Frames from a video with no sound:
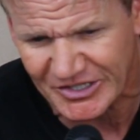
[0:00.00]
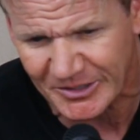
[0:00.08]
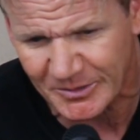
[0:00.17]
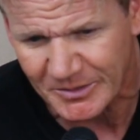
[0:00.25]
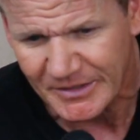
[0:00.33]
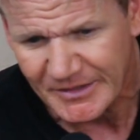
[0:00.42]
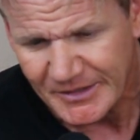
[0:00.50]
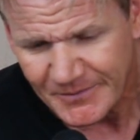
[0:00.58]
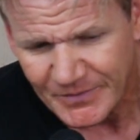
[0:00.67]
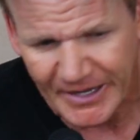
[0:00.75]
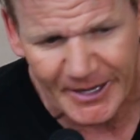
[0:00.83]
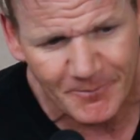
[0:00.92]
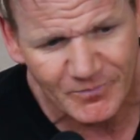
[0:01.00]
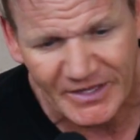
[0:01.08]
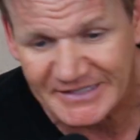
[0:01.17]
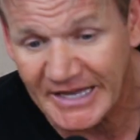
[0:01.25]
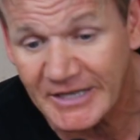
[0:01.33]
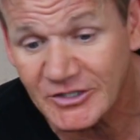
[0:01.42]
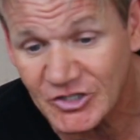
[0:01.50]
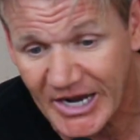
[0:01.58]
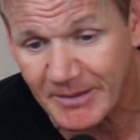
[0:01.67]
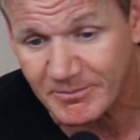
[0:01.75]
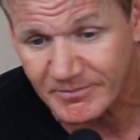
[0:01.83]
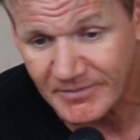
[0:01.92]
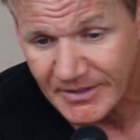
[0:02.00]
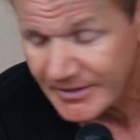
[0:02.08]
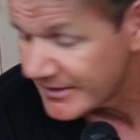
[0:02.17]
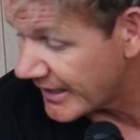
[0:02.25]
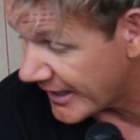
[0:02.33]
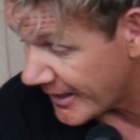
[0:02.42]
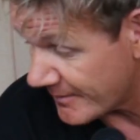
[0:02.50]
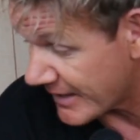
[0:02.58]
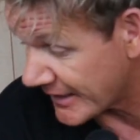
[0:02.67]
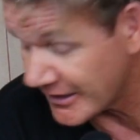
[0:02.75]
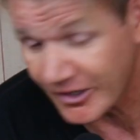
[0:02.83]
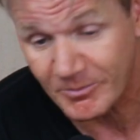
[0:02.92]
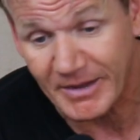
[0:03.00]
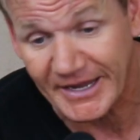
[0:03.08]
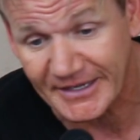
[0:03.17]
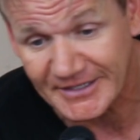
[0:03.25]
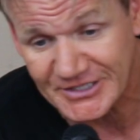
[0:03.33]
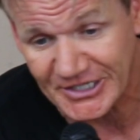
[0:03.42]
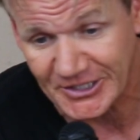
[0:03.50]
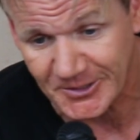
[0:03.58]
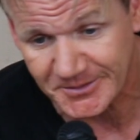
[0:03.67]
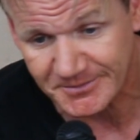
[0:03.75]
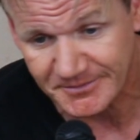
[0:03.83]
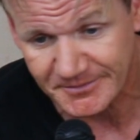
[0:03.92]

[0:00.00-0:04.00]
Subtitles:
So it's a hidden gem, and long may it continue.